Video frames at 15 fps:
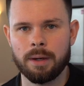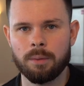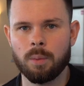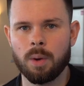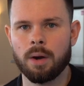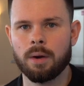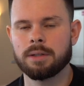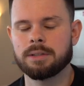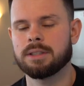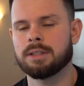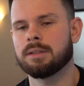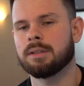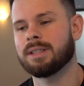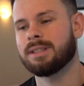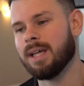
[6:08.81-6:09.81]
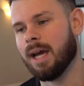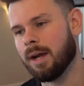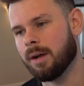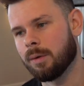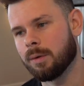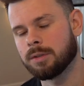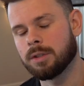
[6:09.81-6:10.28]
Whereas in
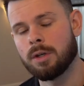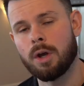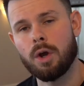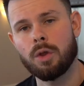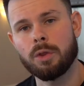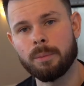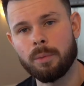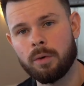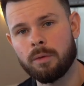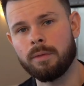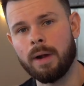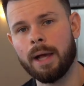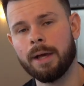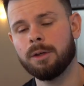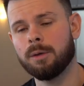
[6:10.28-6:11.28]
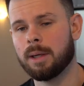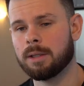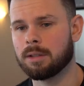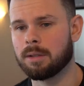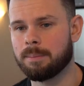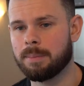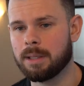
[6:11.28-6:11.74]
sales, the more value you add to
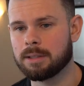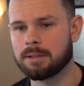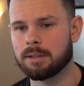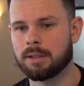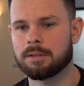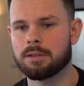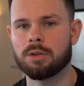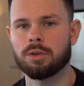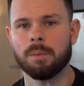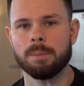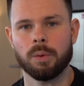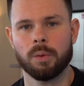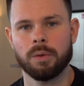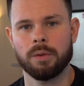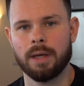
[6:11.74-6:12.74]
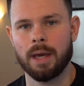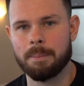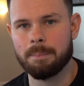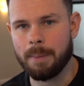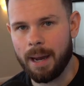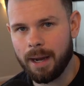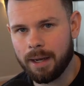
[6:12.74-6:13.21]
the business, the more you get
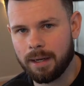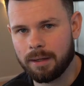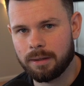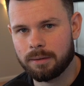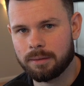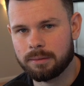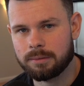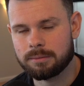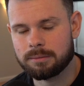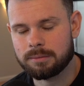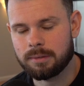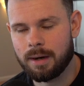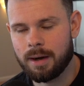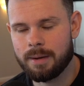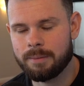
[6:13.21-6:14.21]
paid, right?